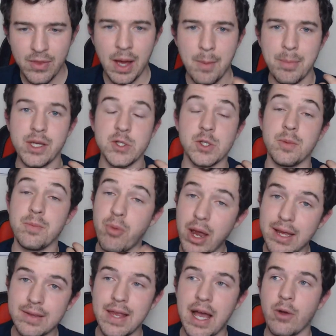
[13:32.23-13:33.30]
that because the
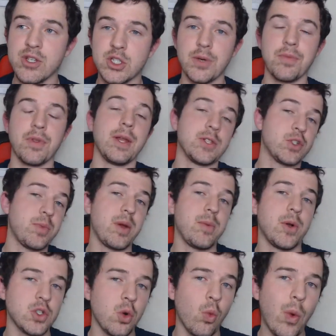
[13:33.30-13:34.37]
breakdown is something that the
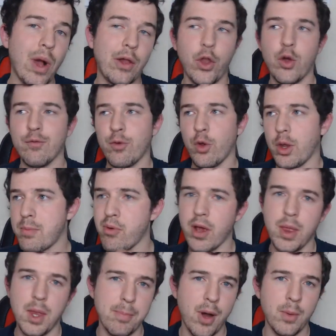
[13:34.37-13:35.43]
Springboks are well known for. They
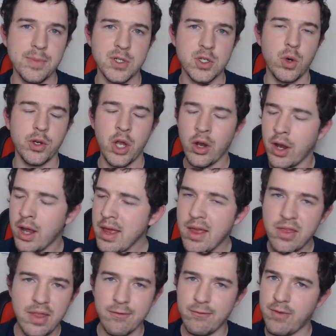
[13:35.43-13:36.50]
bring the bomb squad on.
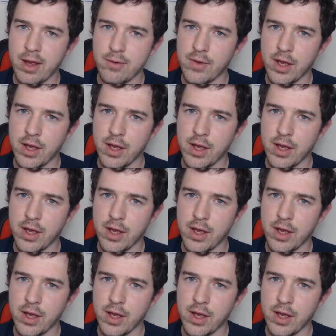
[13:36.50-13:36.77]
They're very,